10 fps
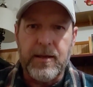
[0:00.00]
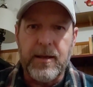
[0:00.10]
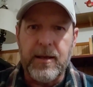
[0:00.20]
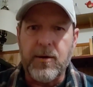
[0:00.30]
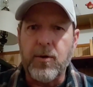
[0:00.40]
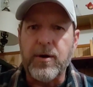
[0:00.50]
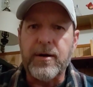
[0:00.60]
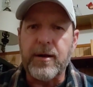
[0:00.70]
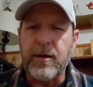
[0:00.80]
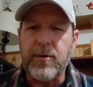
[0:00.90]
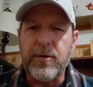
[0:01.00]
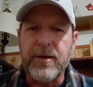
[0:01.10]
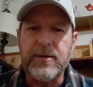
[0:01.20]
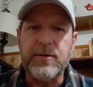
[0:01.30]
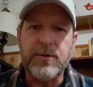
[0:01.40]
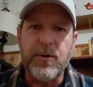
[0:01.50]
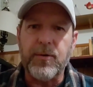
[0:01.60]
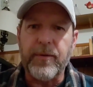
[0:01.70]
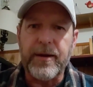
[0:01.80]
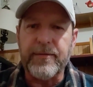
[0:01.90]
in order to increase your
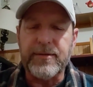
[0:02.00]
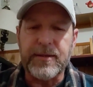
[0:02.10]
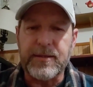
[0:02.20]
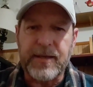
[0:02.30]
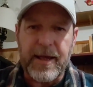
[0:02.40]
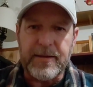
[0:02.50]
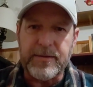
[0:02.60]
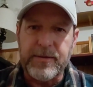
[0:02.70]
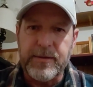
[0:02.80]
rate of success.